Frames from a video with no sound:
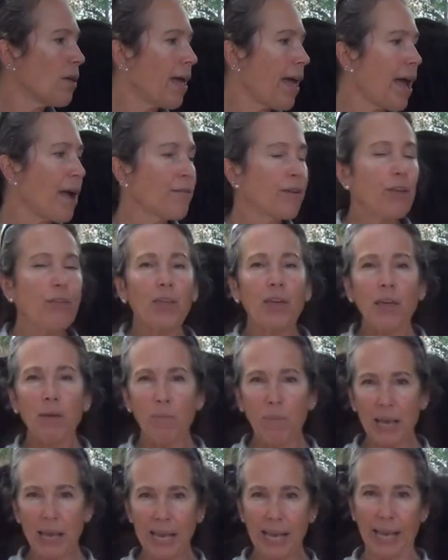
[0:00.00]
everything
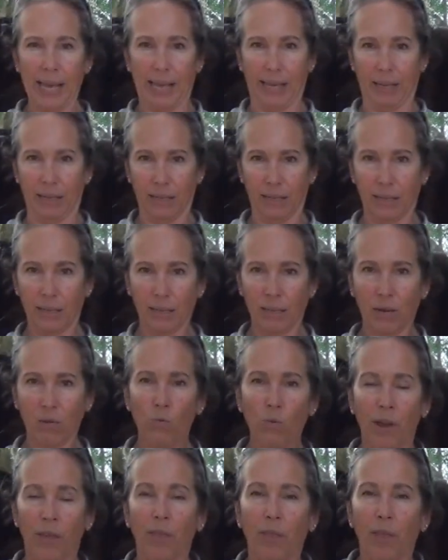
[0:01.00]
begins
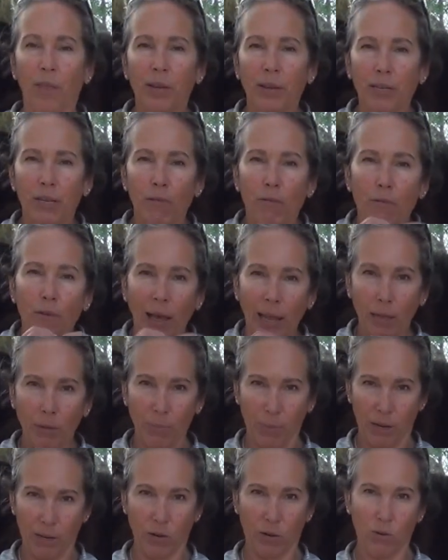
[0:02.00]
with
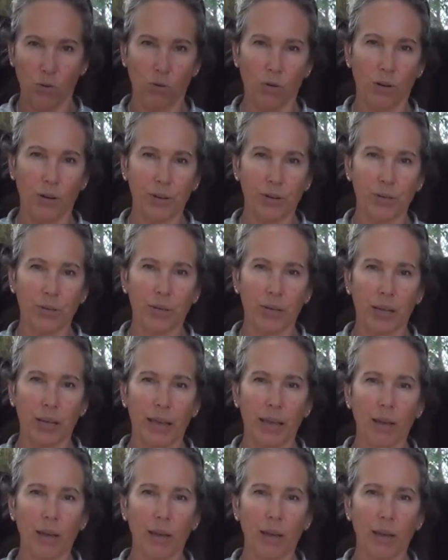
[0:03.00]
developing your horse.